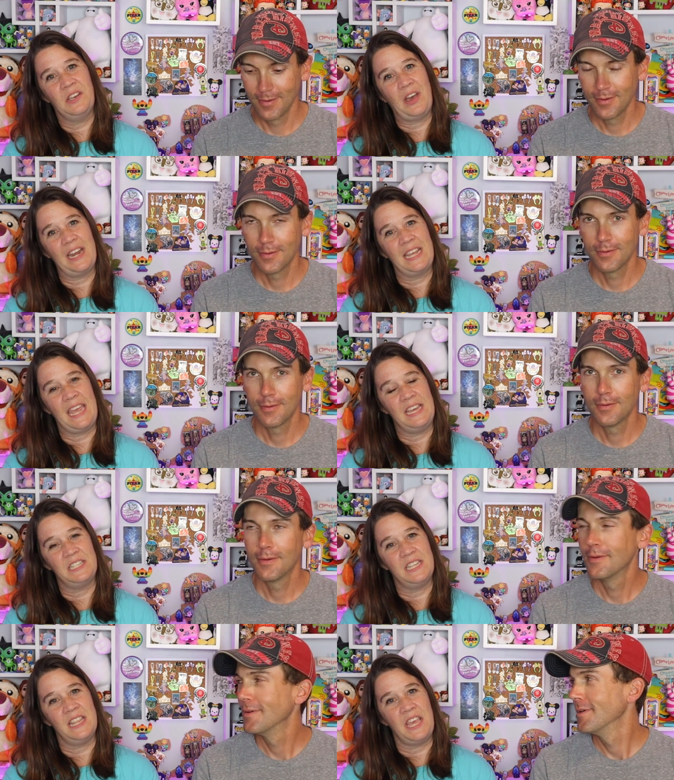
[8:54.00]
Speaker 1: you kind of
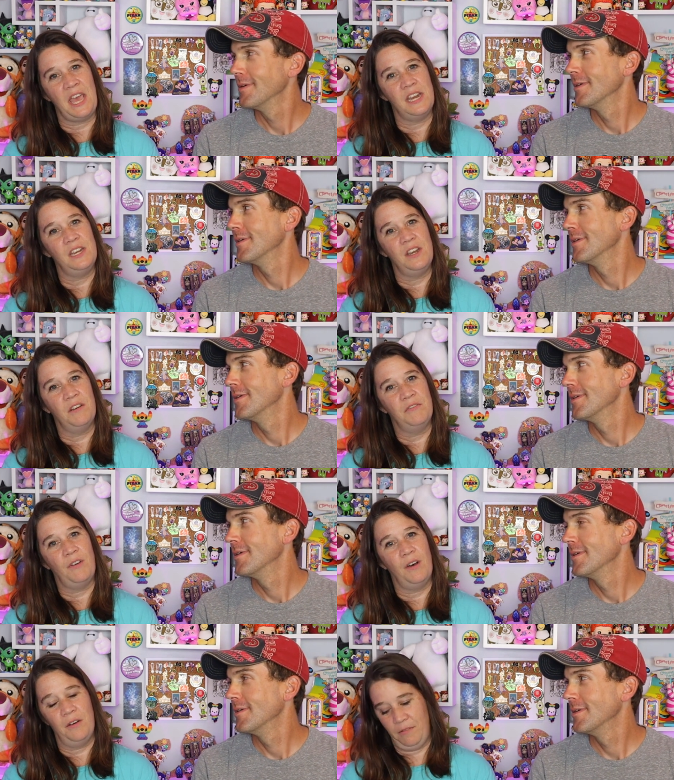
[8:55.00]
get to the end
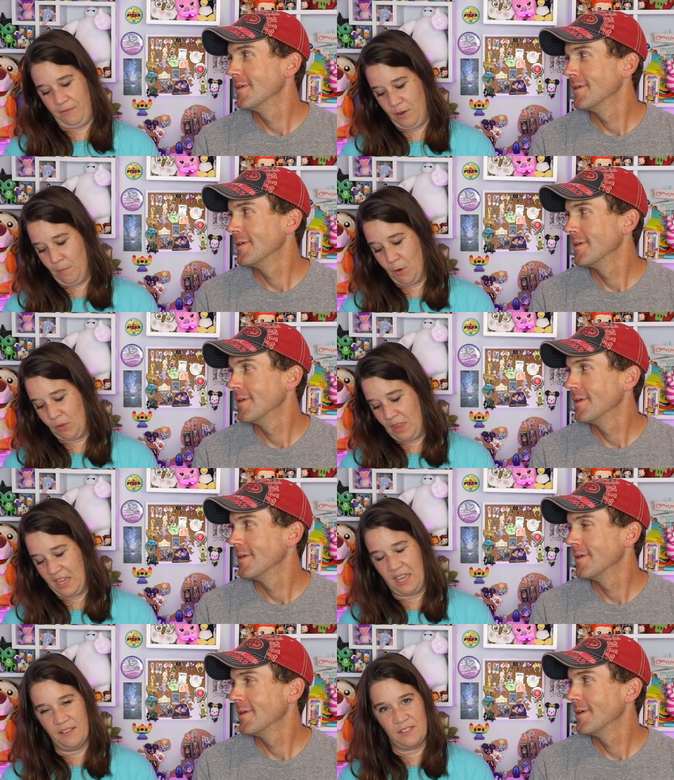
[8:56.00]
of of your
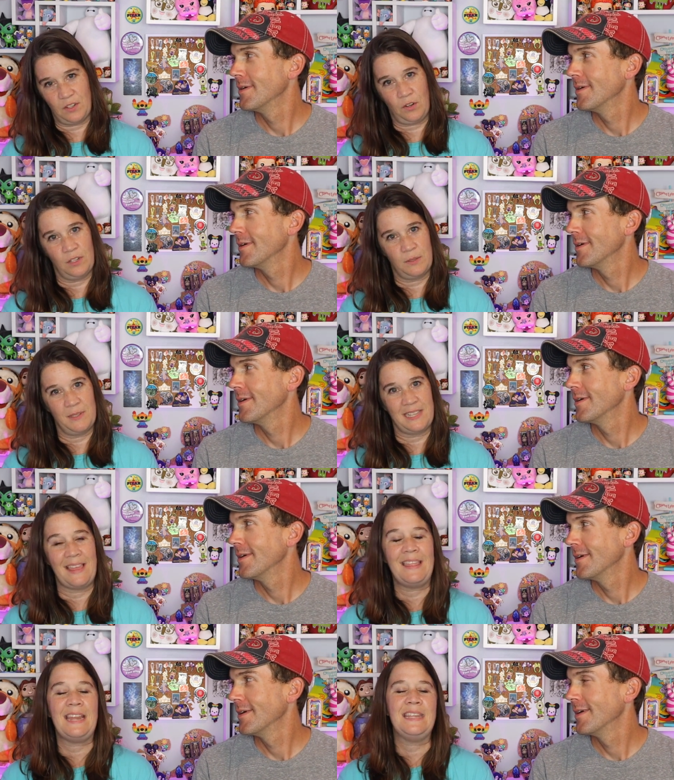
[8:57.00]
birthday gifts or Christmas,
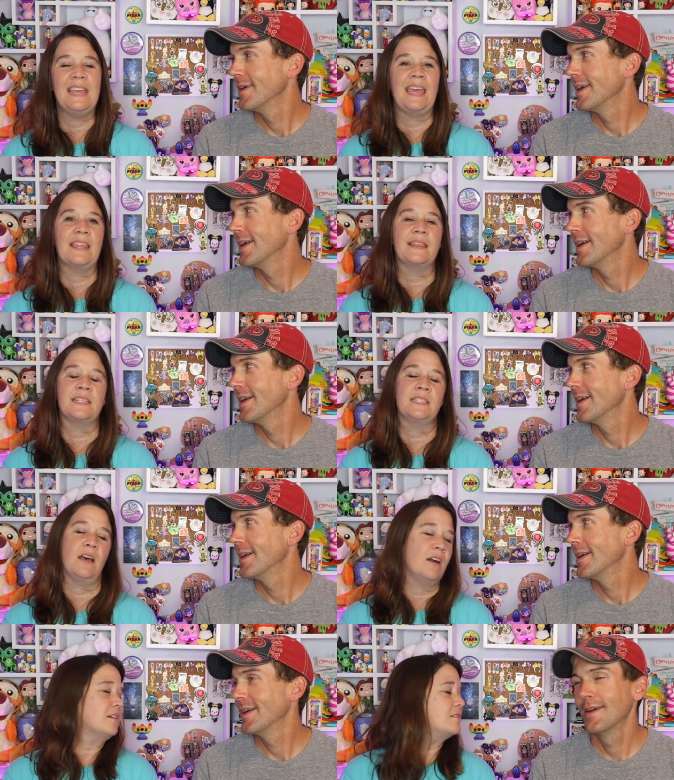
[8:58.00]
and then you get the
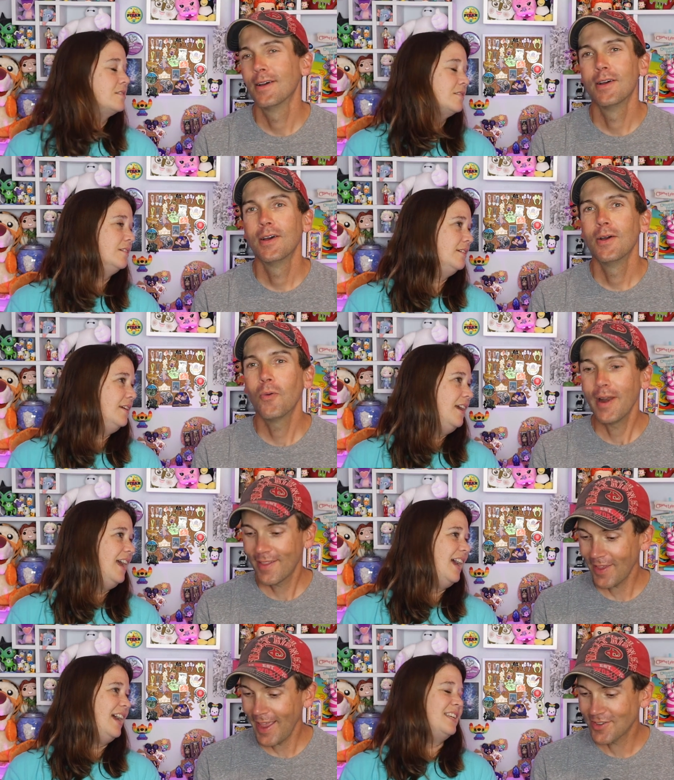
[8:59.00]
socks.
Speaker 2: What
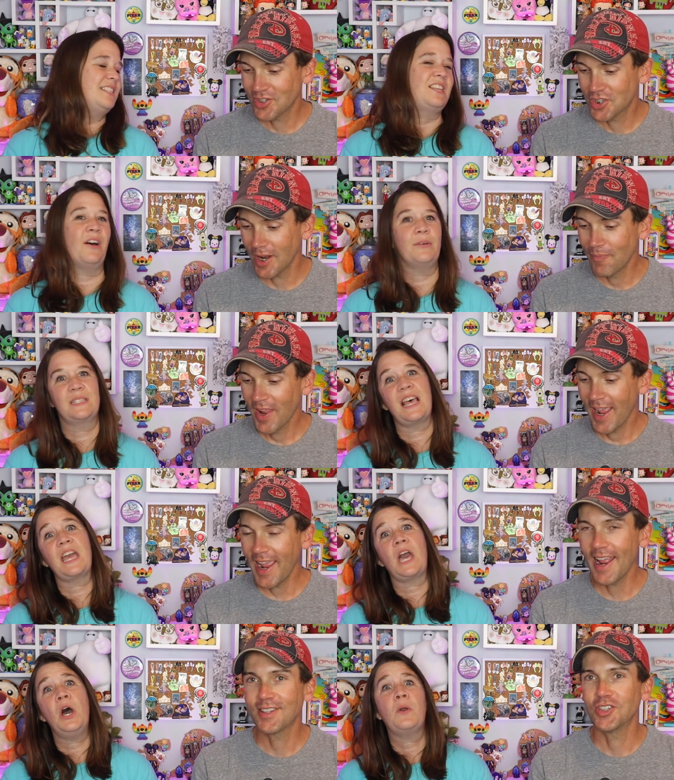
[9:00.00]
is it's, so it's
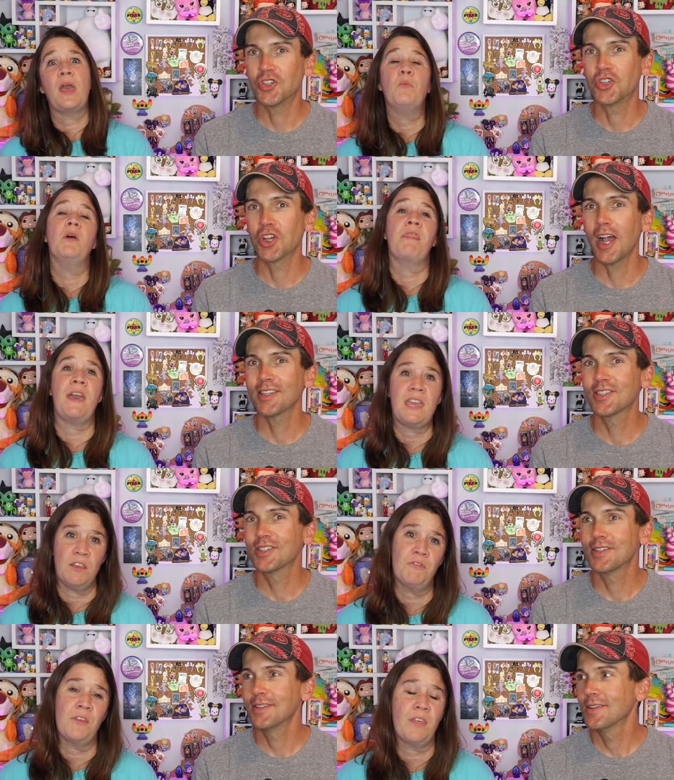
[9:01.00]
like it's okay, just, well, thank
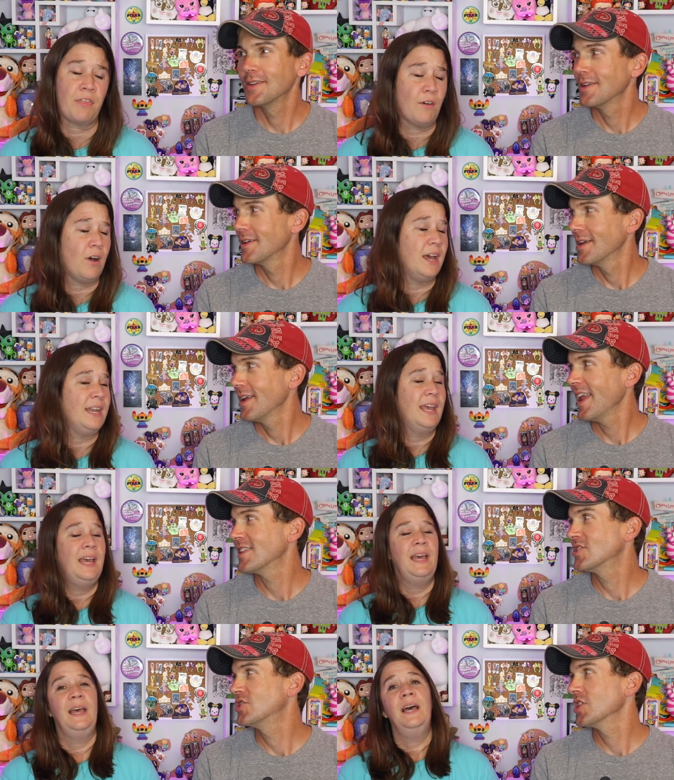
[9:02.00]
you
Speaker 1: for the thought.
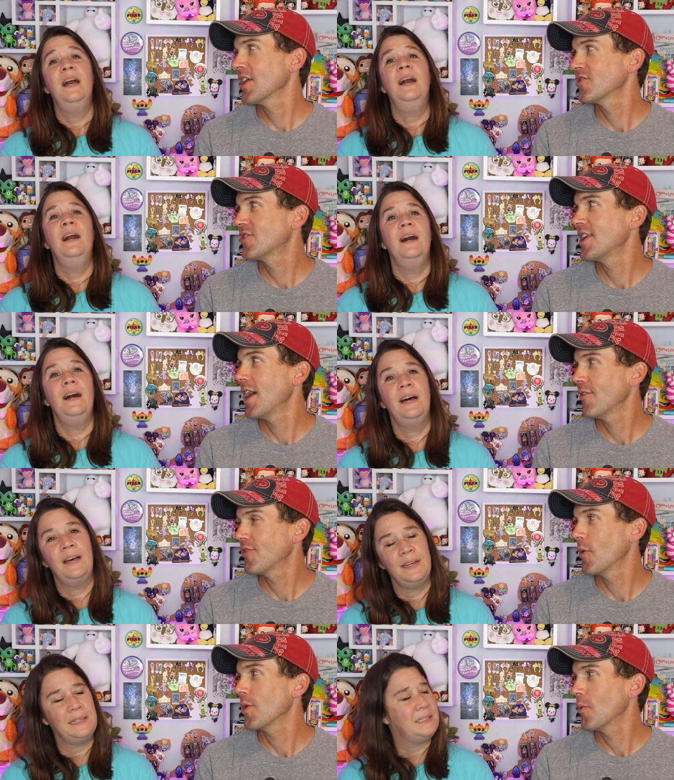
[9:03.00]
Speaker 2: It's just
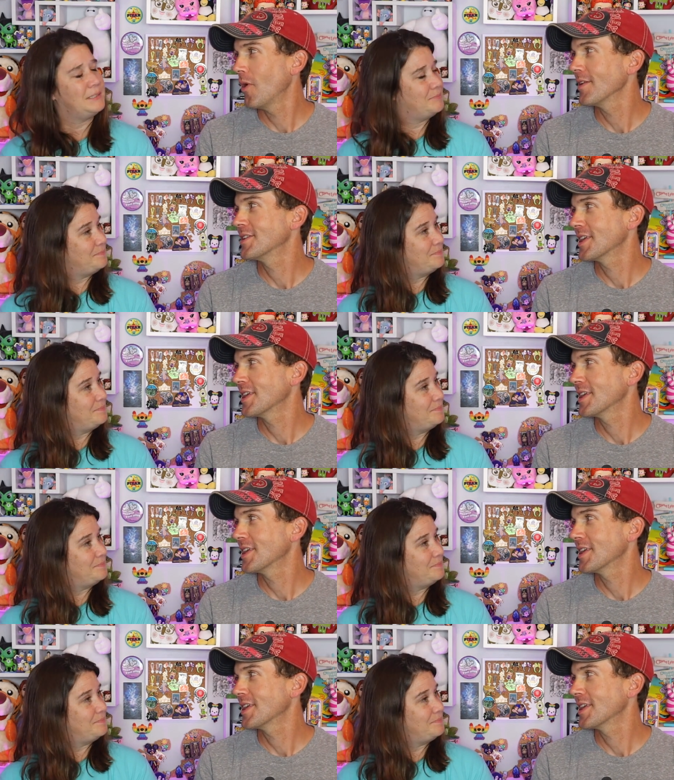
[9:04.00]
enough that we want to